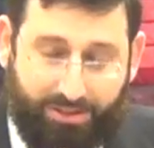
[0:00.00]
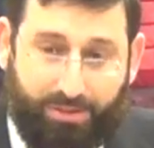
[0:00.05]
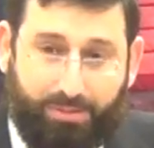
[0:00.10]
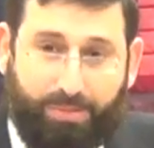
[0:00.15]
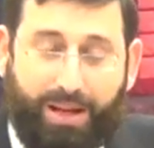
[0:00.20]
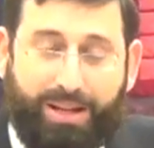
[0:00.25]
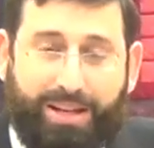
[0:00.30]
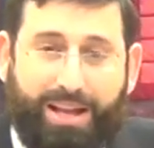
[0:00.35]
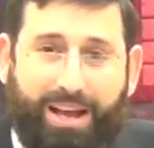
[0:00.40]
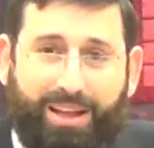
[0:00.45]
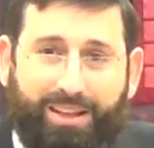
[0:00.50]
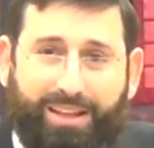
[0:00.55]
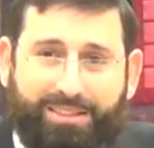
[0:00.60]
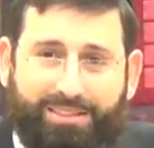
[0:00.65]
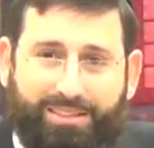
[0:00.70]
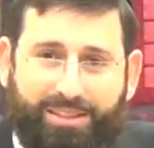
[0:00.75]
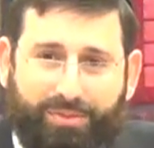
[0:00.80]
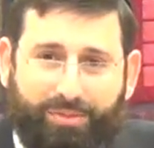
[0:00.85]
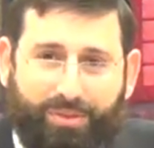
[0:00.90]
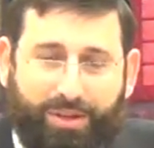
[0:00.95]
So by now,
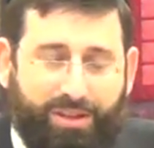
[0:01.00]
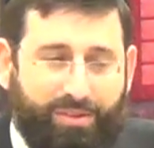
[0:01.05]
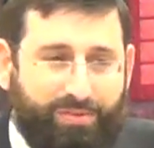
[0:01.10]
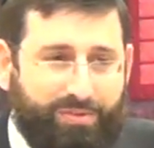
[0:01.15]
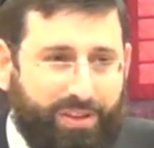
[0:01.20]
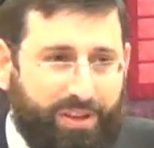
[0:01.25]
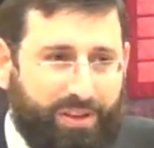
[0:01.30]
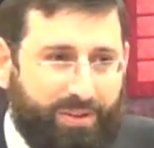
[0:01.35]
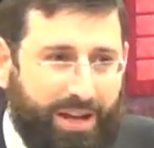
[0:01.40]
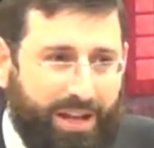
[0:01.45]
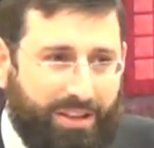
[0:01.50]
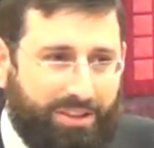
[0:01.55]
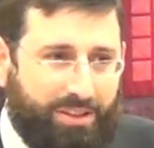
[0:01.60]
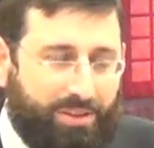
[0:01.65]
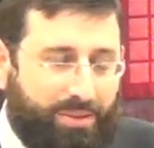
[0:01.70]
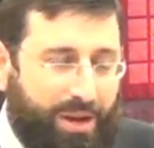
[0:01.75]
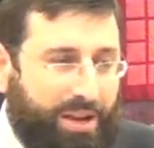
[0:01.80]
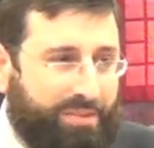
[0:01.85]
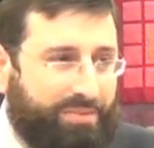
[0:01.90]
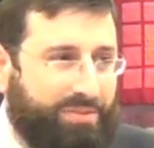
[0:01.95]
let's see if we can figure
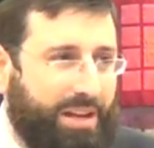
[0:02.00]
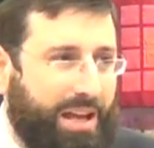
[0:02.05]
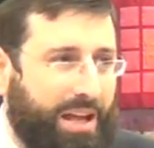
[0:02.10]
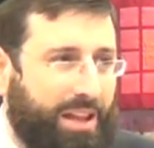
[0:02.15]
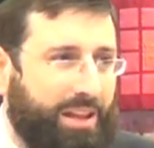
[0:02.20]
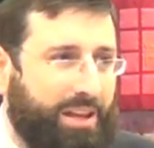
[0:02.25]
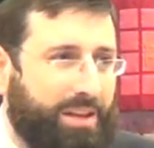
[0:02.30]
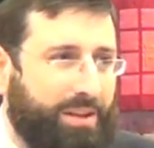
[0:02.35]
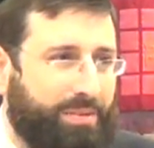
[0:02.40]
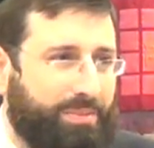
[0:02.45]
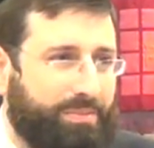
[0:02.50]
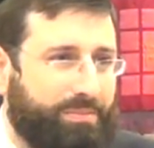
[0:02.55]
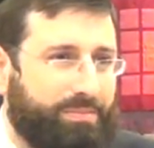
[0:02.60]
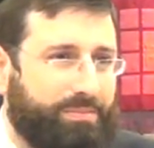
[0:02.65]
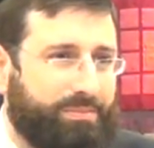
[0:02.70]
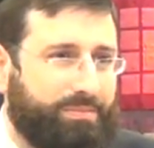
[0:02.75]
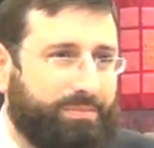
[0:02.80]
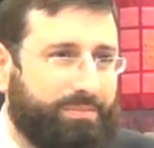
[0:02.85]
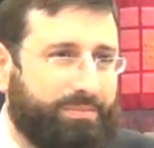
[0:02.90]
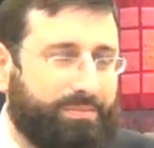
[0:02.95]
out the grand finale.
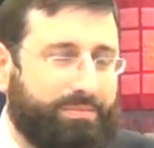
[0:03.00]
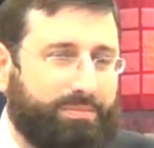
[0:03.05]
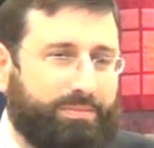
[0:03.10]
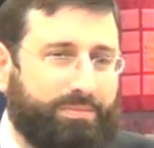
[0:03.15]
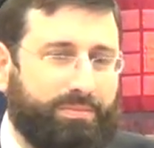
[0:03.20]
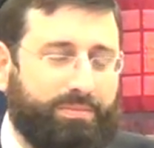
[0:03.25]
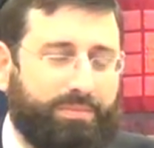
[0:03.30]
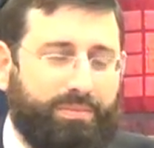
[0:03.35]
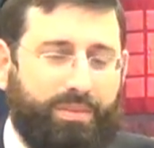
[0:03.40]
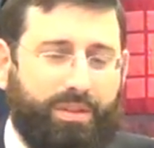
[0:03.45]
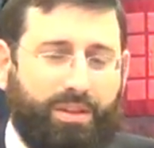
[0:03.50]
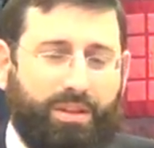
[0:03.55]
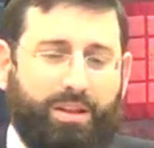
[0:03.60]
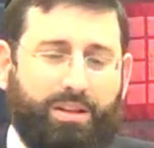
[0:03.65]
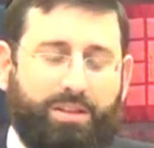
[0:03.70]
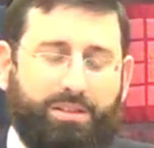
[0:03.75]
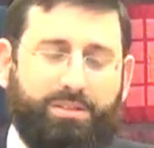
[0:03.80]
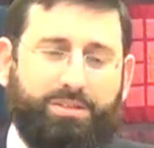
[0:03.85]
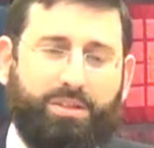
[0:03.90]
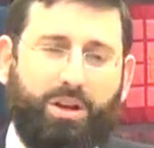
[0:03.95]

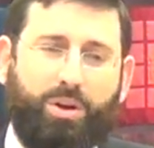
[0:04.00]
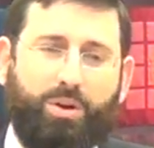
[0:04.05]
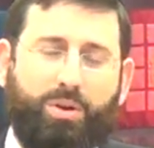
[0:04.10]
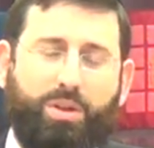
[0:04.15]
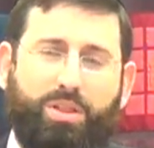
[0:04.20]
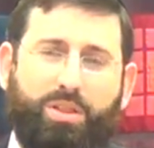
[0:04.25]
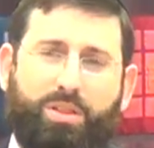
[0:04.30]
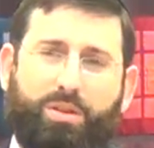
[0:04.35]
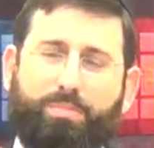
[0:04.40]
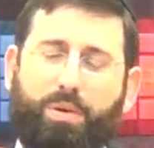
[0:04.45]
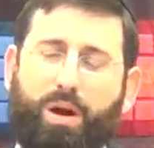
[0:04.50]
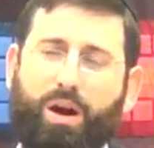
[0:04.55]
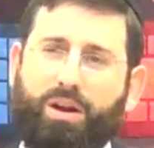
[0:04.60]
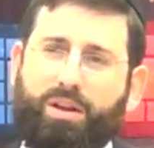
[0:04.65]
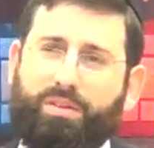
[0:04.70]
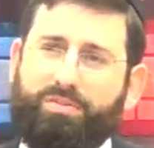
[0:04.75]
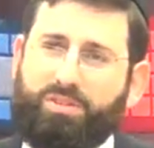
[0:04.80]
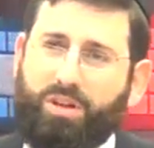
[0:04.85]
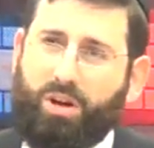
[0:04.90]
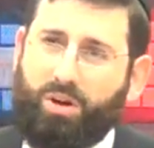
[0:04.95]
So the
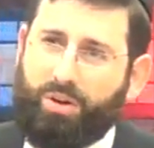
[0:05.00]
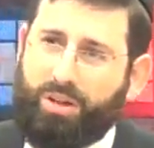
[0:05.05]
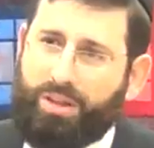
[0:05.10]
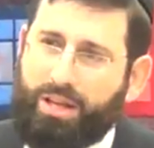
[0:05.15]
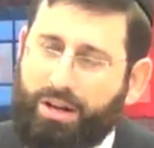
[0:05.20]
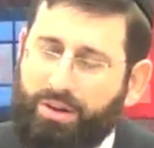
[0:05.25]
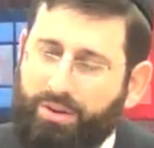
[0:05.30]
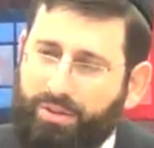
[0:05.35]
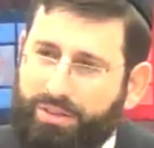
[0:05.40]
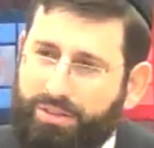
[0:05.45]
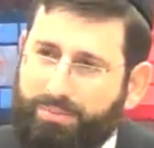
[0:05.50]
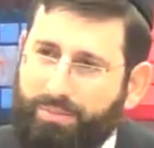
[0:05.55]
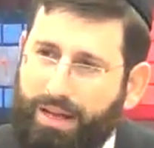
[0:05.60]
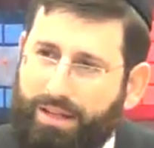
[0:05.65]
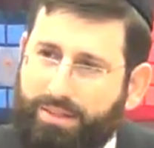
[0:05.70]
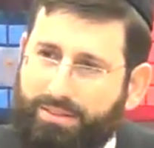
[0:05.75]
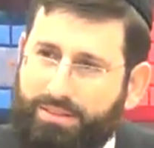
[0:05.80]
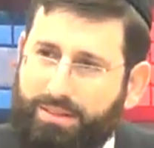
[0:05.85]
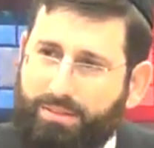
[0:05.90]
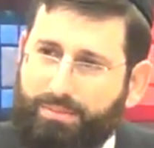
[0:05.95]
part of Torah that
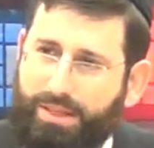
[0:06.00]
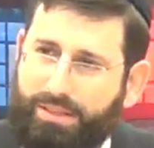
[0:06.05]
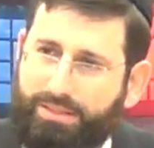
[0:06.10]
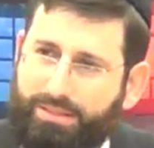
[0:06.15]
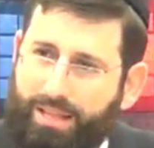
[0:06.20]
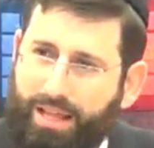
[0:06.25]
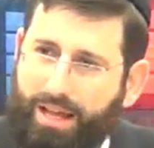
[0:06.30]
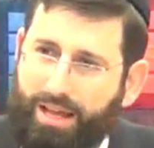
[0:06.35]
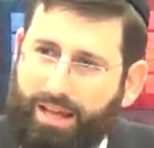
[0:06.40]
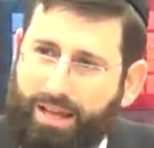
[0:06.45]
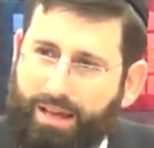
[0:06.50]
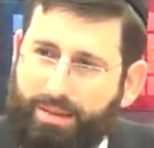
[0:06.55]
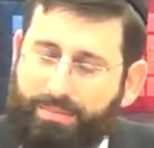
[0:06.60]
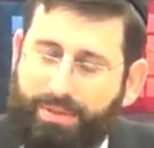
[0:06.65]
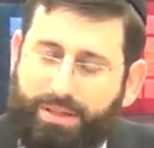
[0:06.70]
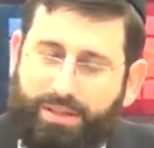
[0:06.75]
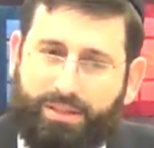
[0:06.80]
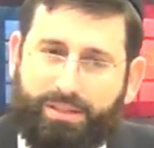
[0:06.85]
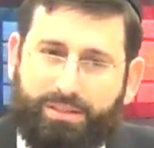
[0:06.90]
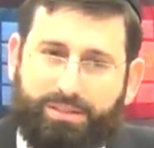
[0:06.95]
corresponds to Beis
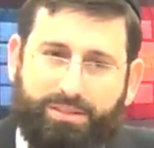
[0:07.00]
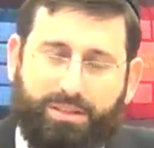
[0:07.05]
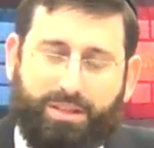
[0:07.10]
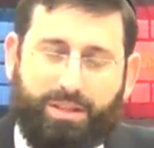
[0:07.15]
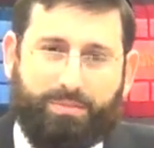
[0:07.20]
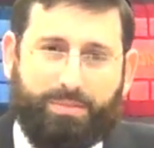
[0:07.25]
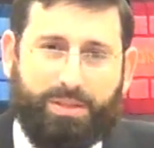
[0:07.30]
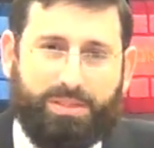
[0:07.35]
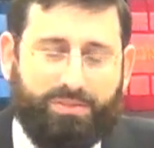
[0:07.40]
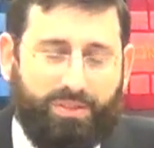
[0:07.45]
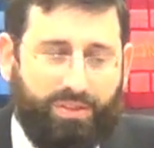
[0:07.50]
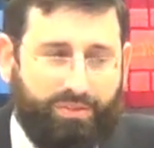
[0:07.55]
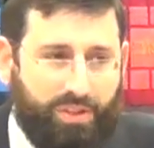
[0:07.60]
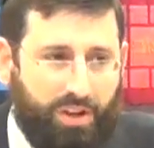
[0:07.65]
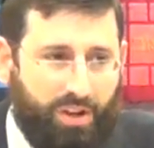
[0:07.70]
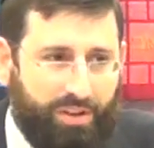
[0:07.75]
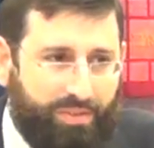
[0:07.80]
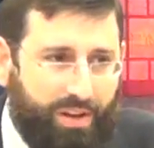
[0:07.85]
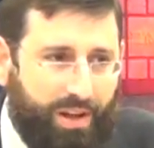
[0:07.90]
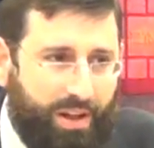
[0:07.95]
Lechem is the mitzvah of
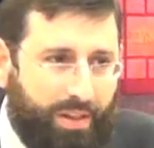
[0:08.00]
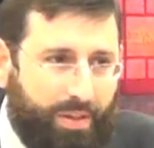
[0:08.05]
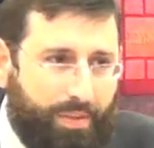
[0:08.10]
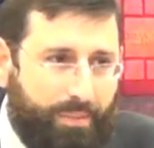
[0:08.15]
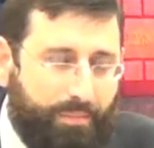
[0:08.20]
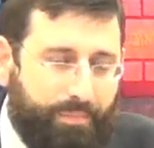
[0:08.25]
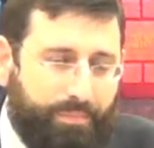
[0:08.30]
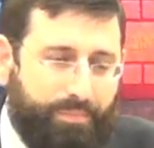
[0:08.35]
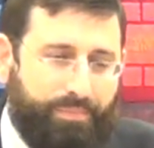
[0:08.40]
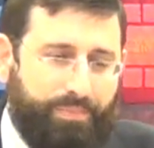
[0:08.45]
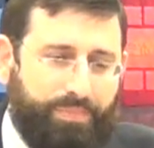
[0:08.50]
Yovel.